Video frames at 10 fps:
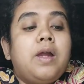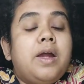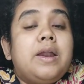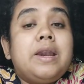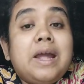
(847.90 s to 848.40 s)

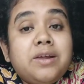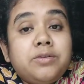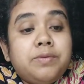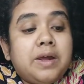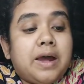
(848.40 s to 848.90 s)
Next we
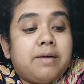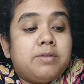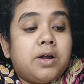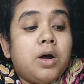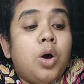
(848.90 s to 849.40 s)
have the
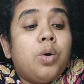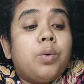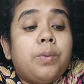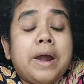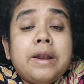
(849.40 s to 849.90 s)

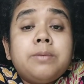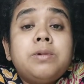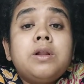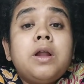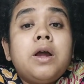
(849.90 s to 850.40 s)
wearable
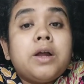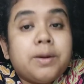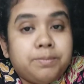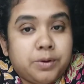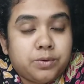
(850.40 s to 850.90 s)

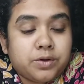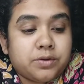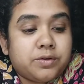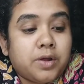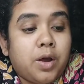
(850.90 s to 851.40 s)
computers,
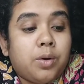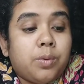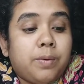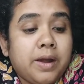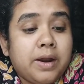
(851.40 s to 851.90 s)

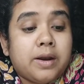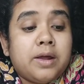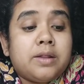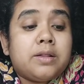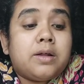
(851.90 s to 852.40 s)
where
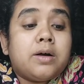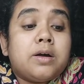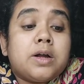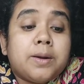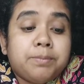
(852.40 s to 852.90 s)
the
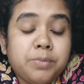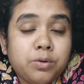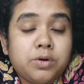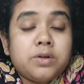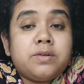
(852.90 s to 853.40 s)

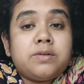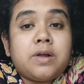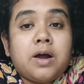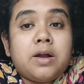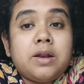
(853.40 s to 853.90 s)
computers
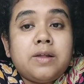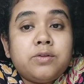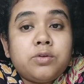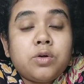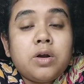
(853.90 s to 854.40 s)
are
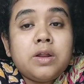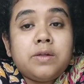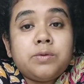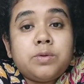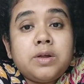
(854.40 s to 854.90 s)
installed
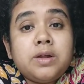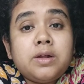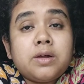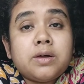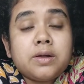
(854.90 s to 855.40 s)

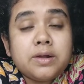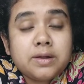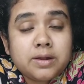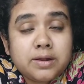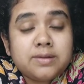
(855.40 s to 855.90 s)

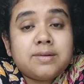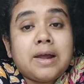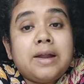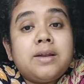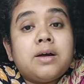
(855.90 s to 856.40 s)

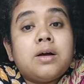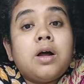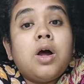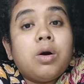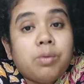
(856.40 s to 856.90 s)
inside a
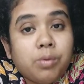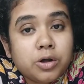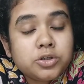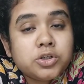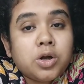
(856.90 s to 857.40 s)

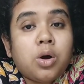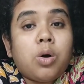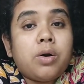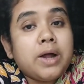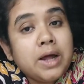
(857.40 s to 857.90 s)
watch or
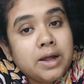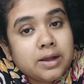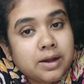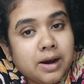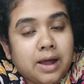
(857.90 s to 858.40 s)
a
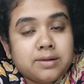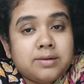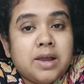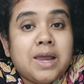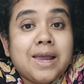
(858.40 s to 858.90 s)
glass.
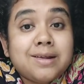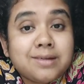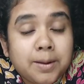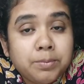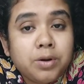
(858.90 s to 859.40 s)

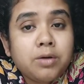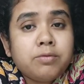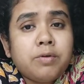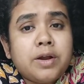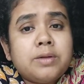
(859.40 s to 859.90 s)
Example of
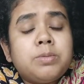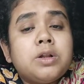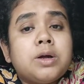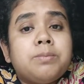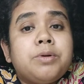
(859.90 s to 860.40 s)
wearable
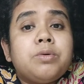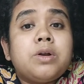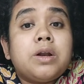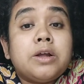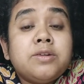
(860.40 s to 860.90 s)
computer
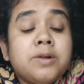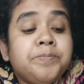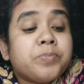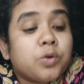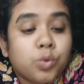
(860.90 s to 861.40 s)
is
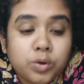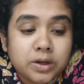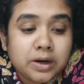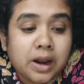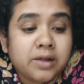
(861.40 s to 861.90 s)
Google
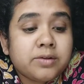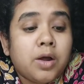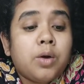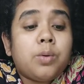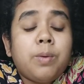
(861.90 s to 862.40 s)
Glass,
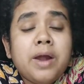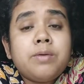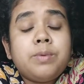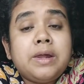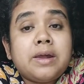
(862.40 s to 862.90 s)
where we
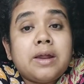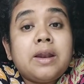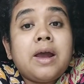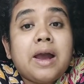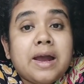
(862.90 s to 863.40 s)
can
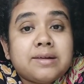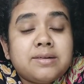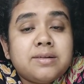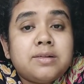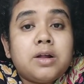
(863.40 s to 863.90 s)
access
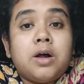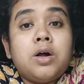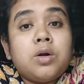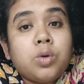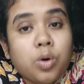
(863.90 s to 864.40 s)
the
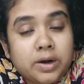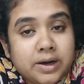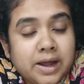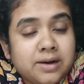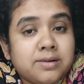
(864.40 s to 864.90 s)

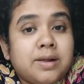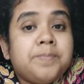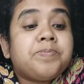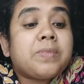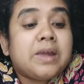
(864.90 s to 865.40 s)
contacts,
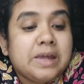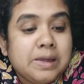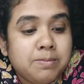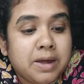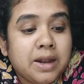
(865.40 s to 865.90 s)
email,